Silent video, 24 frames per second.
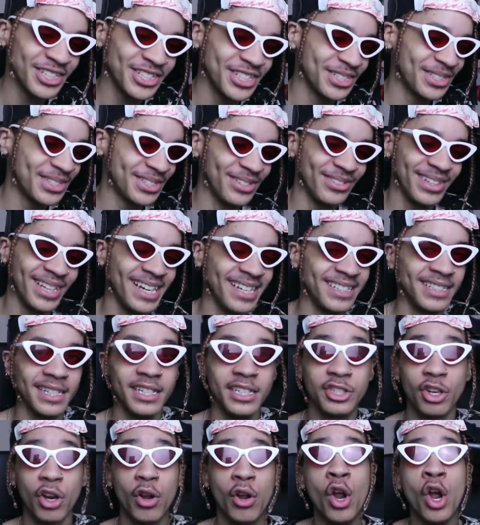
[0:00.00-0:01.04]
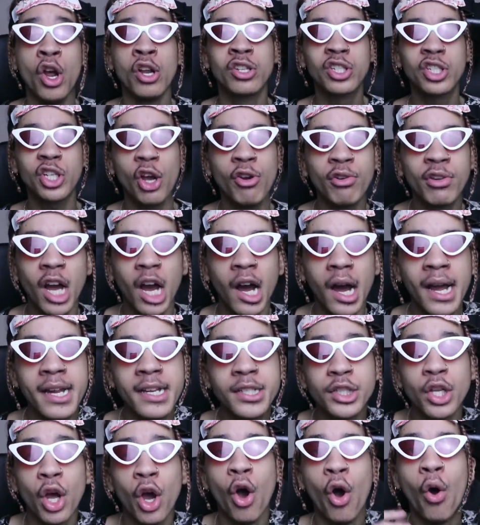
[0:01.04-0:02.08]
should just do that as an intro. So
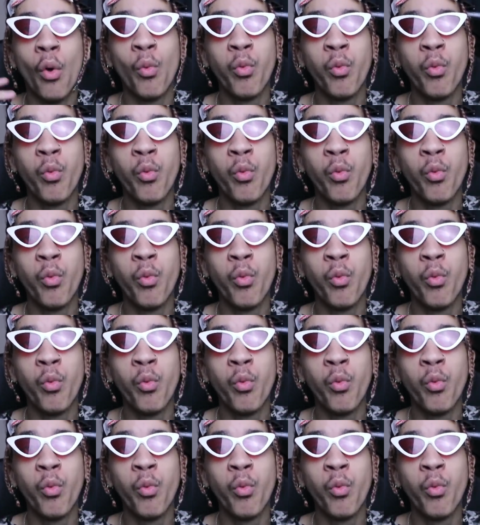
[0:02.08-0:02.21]
guys,